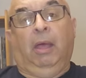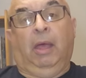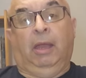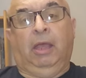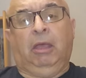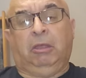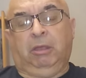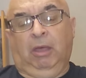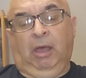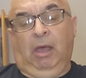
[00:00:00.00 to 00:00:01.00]
It is
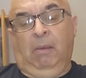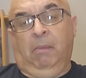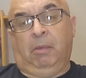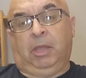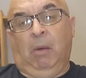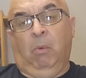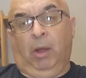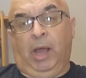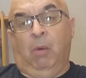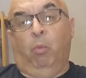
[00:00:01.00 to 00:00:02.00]

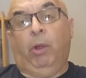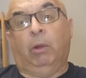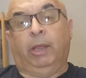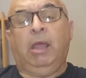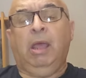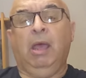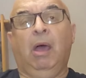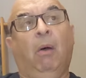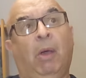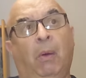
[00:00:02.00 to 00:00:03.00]
somewhat unwieldy.
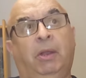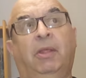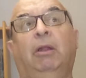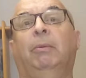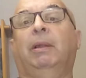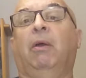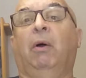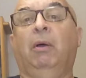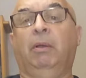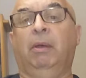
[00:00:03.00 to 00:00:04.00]
I'll go into that a
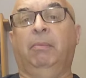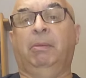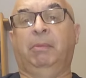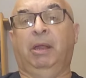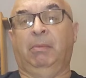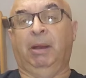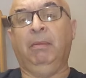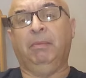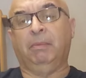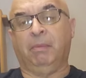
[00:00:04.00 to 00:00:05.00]
little bit in a
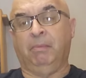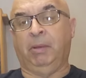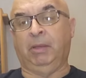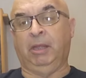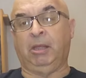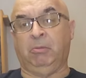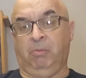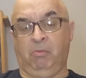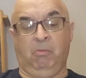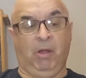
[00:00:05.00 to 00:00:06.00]
minute, but it is
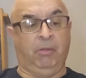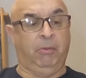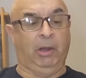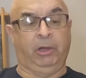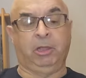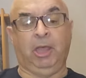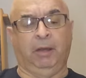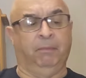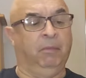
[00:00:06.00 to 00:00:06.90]
rather a large set.